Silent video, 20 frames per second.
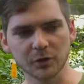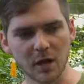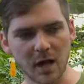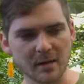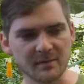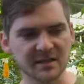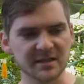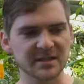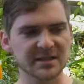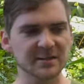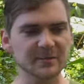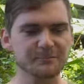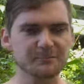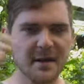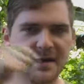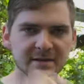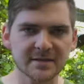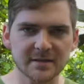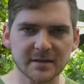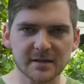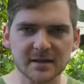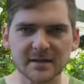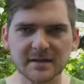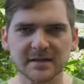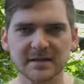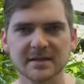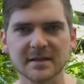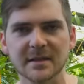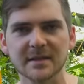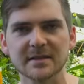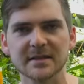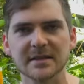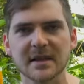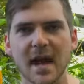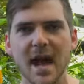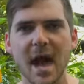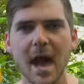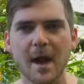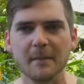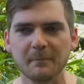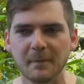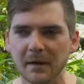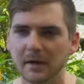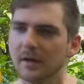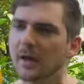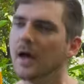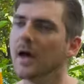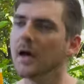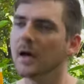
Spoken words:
I'm expecting these things to happen,